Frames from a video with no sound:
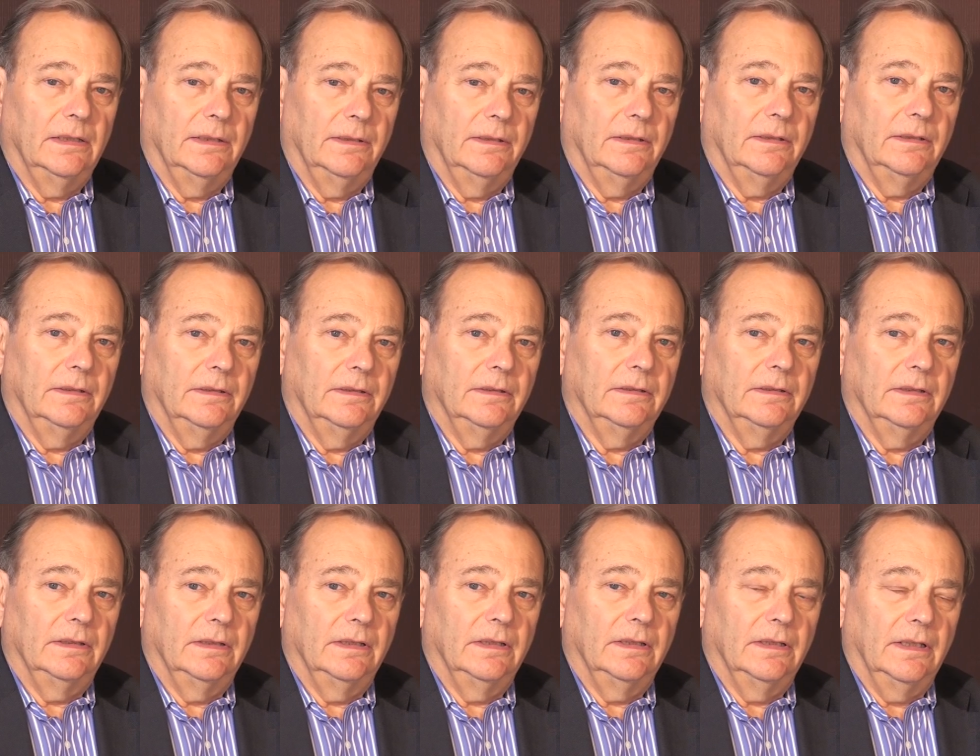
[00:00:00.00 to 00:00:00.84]
Uh,
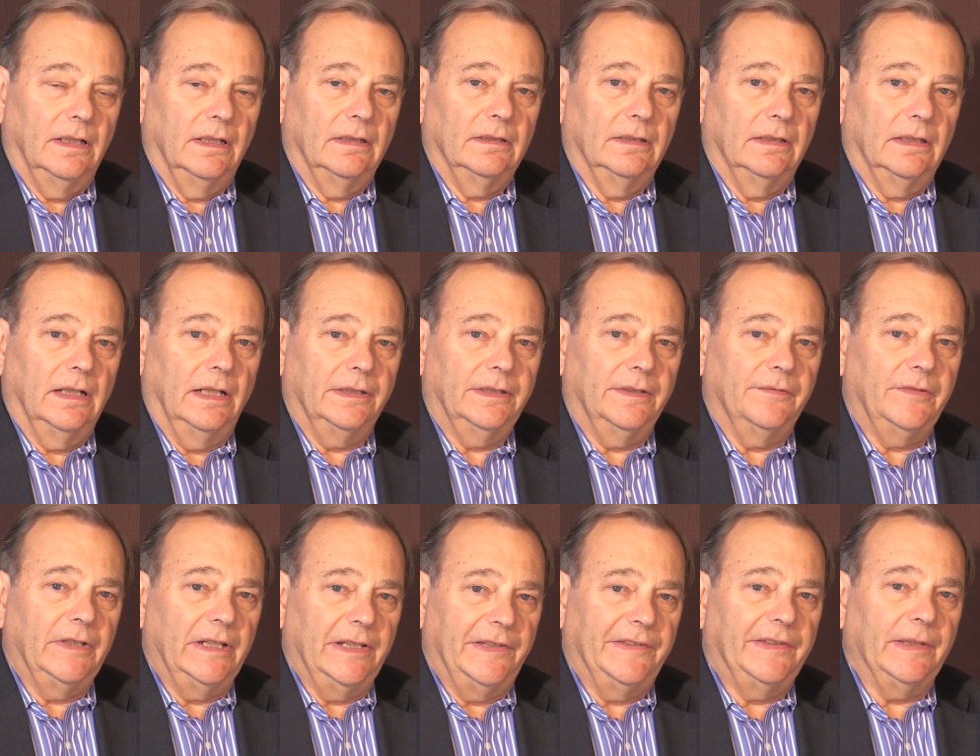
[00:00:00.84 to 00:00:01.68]
at a
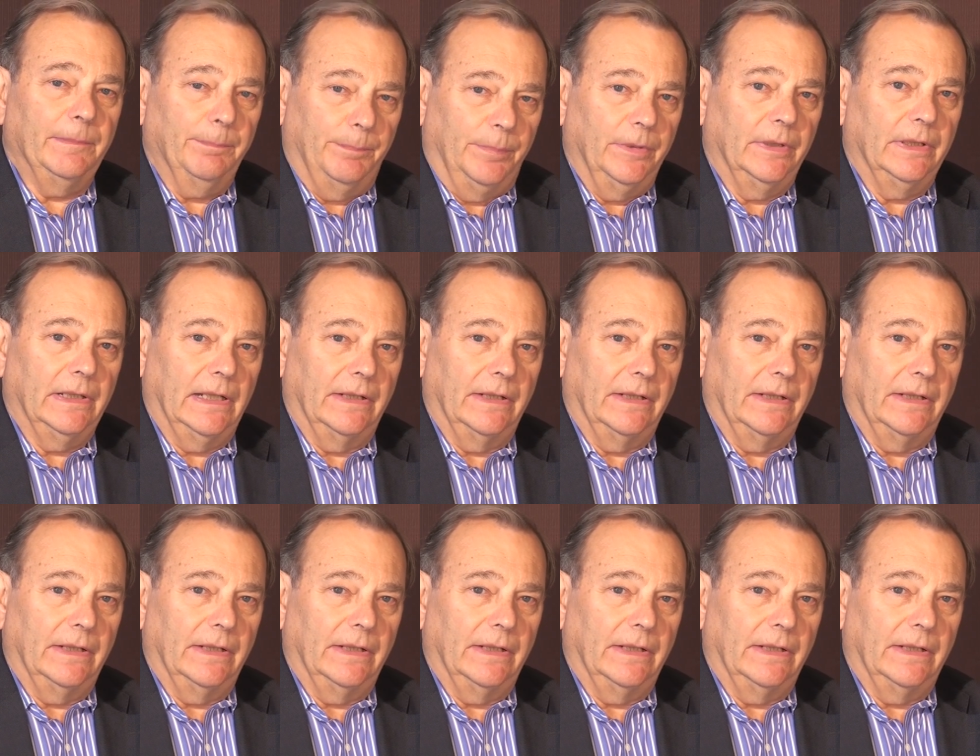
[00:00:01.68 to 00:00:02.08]
very simple